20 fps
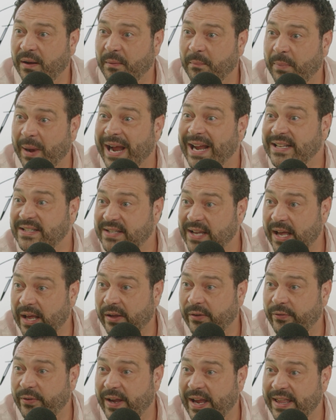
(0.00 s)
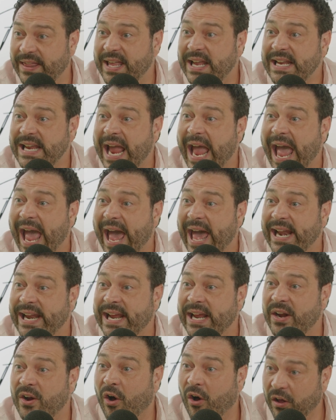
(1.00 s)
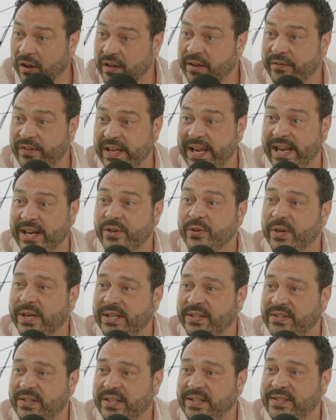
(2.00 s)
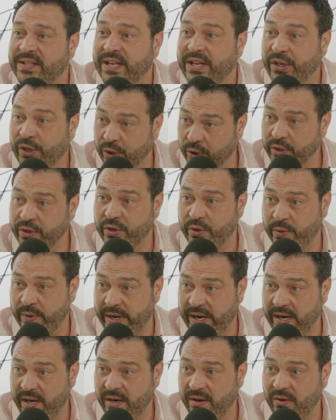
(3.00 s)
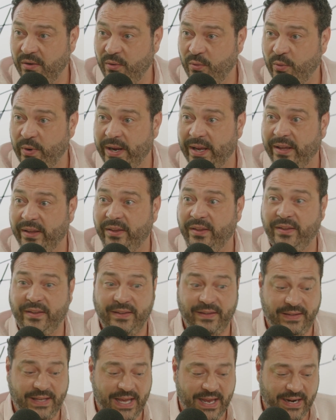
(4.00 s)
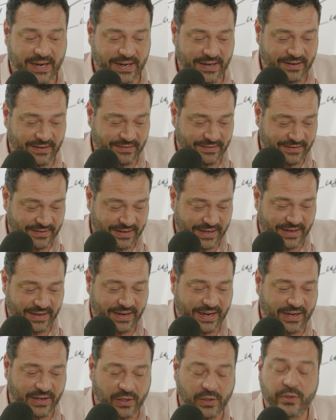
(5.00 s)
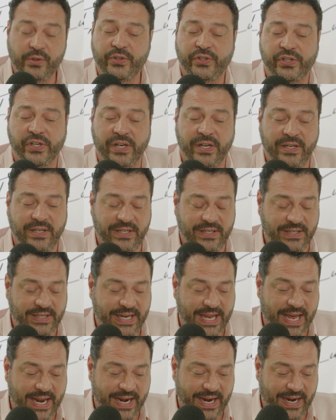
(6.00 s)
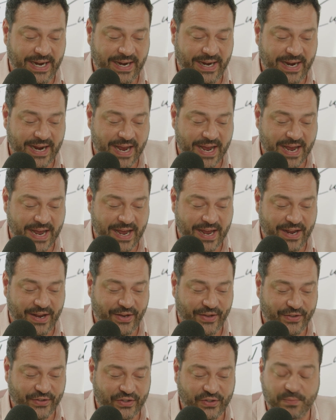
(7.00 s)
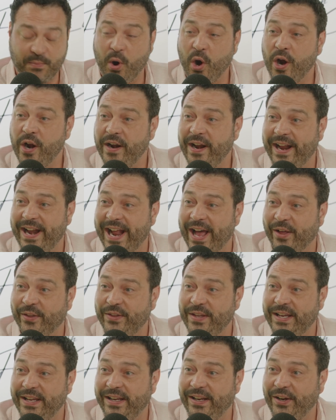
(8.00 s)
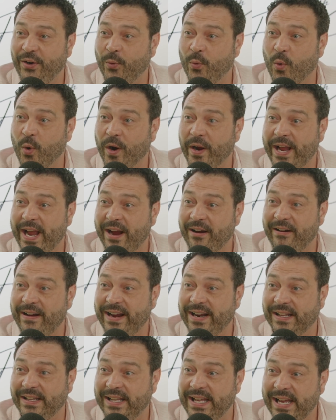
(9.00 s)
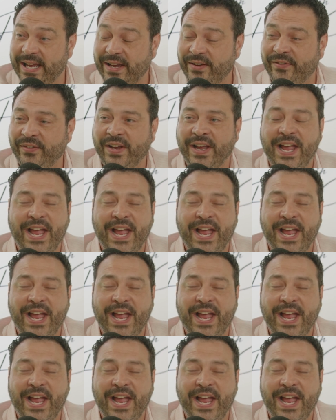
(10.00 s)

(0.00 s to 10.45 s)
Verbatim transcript: by itself. And then you mm-hmm. add in all of the intricacies that you're doing yep. with getting inclusion, getting uh, smart and healthy work area mm-hmm. to live,